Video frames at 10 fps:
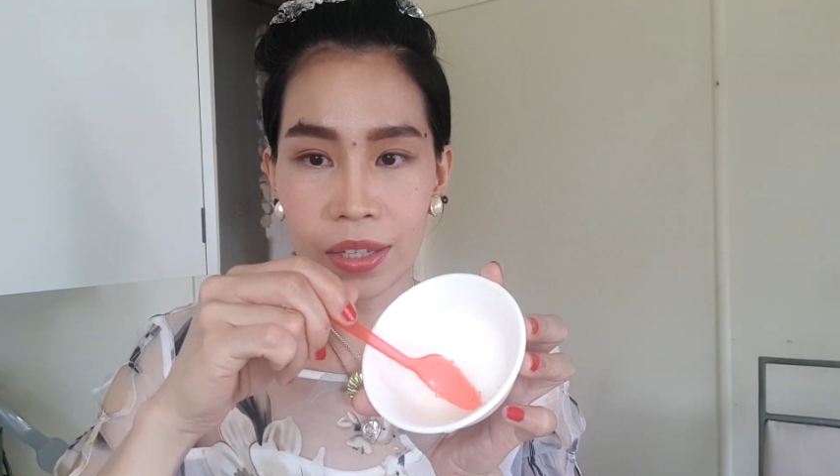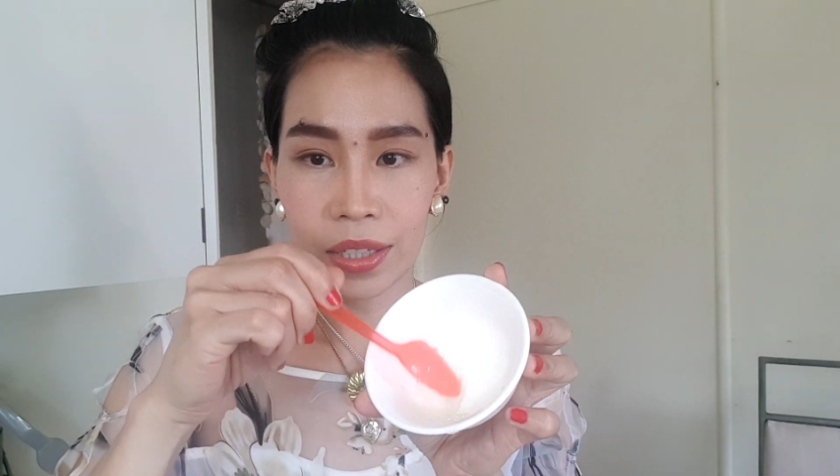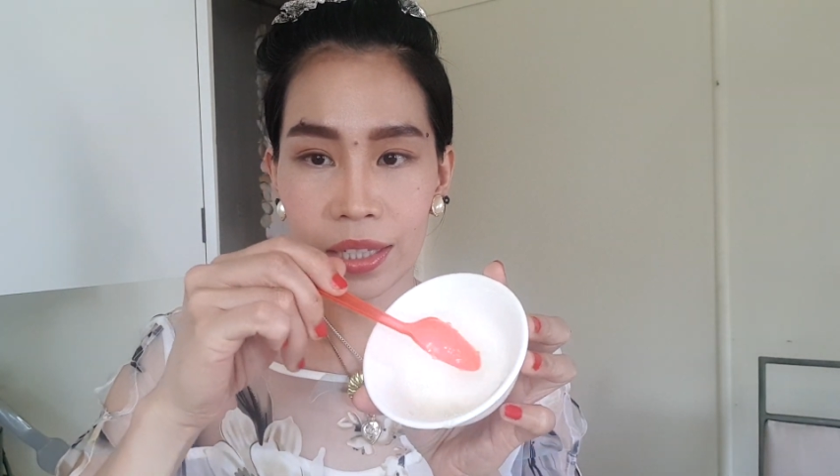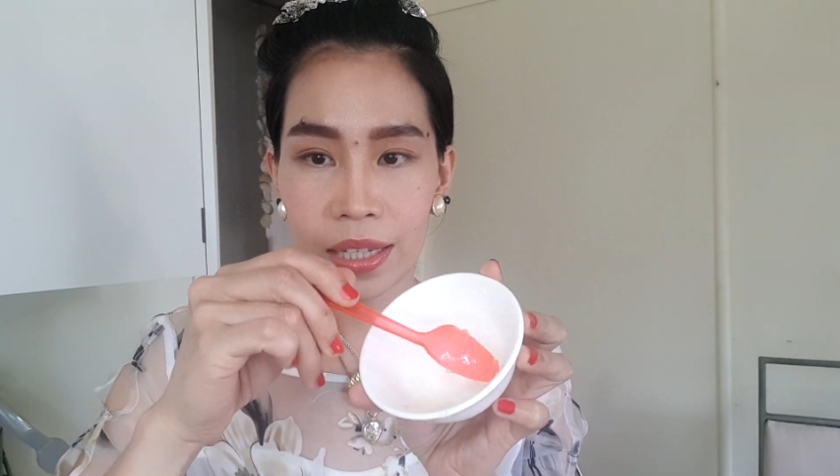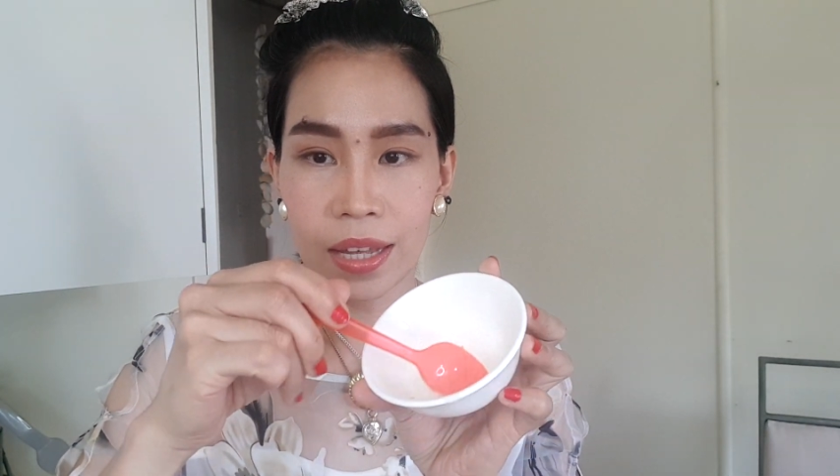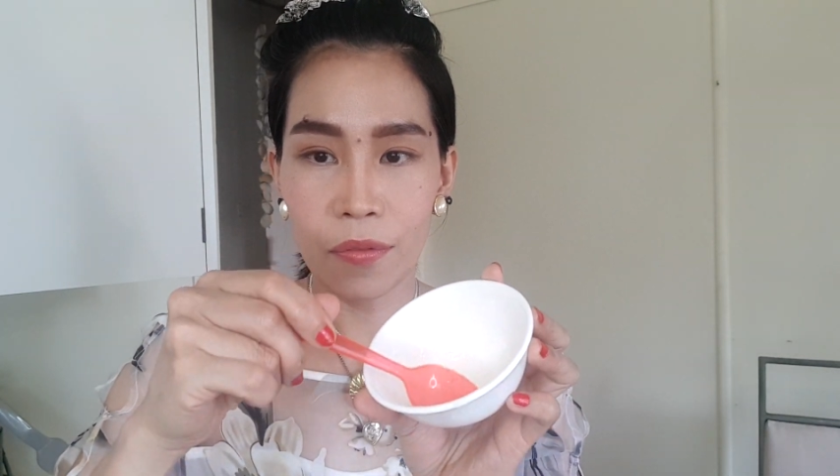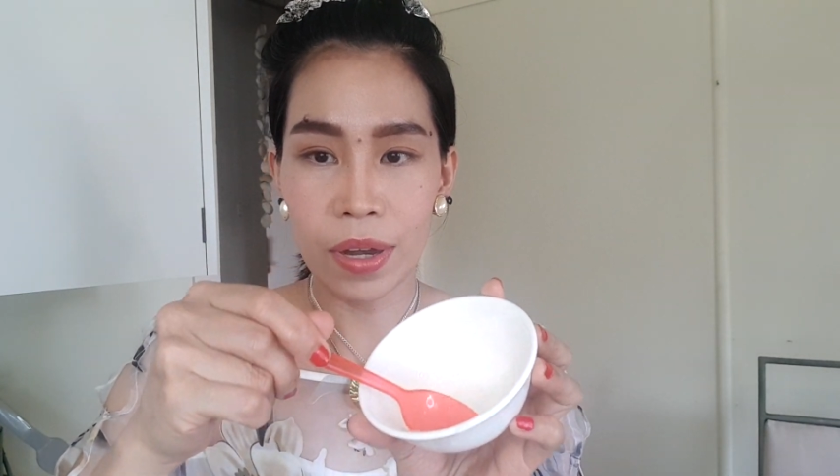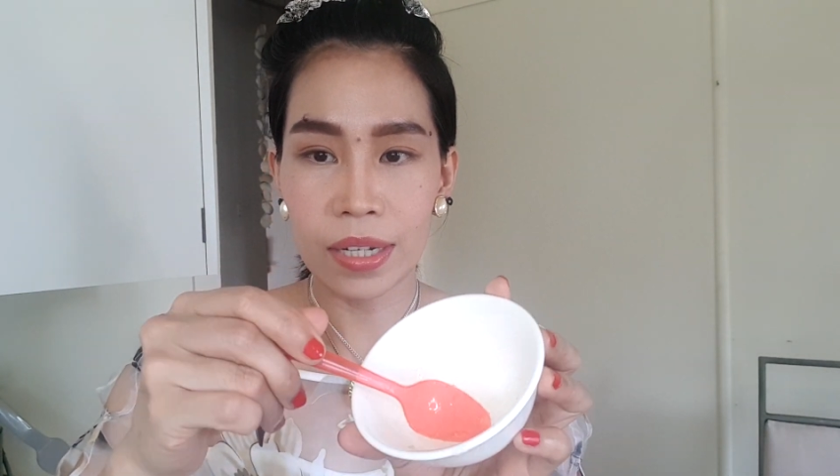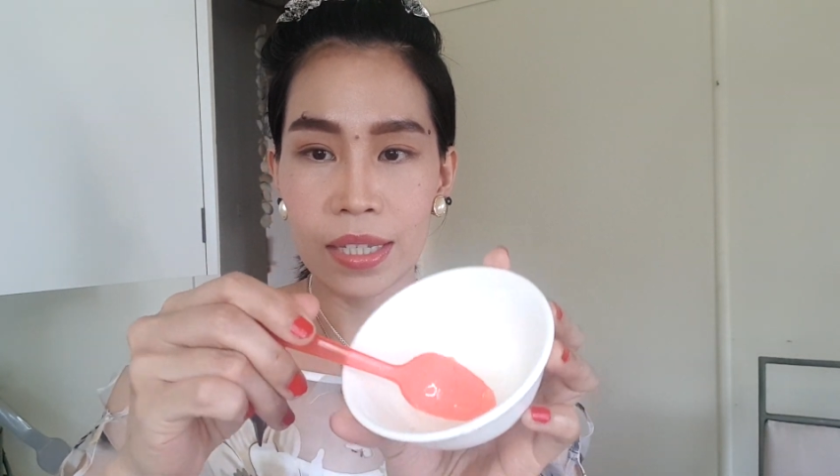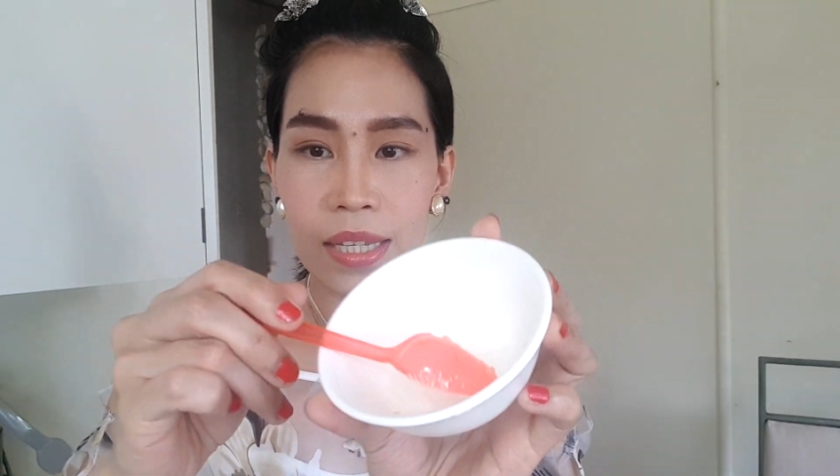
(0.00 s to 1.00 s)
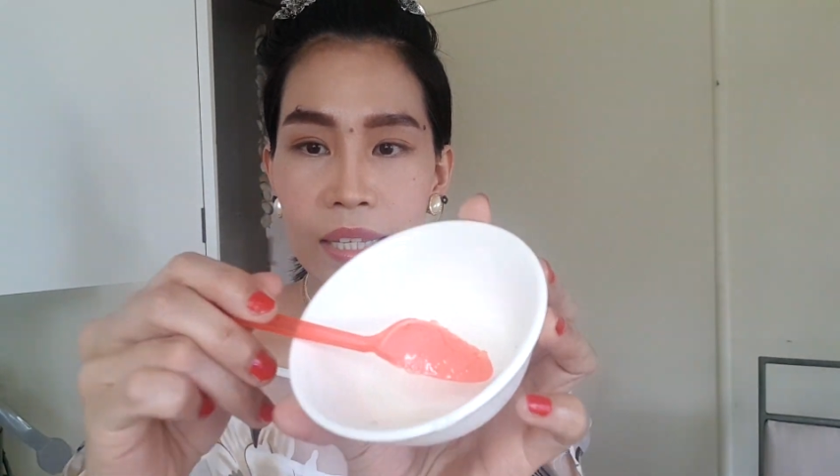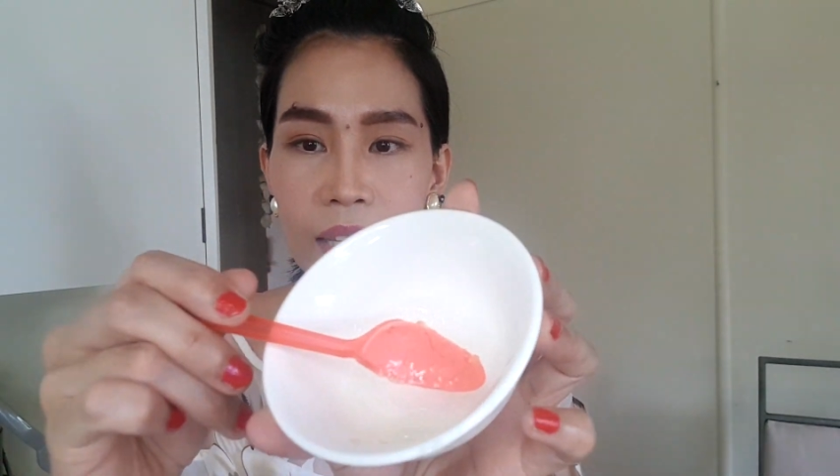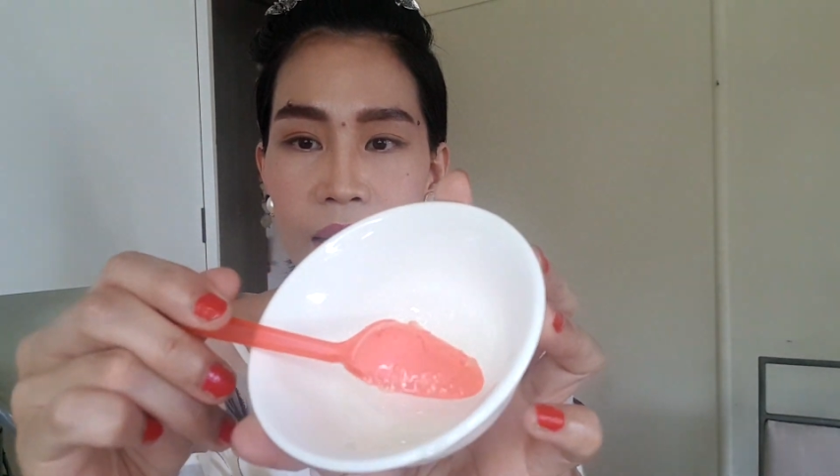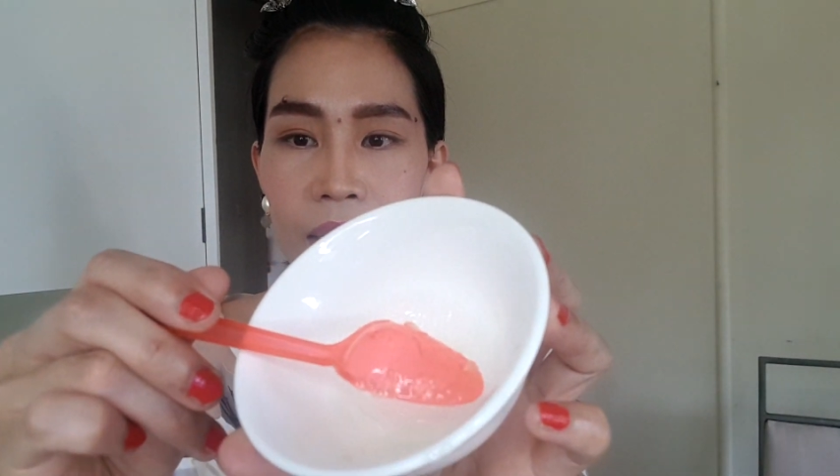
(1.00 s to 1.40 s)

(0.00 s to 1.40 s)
See that one? This is the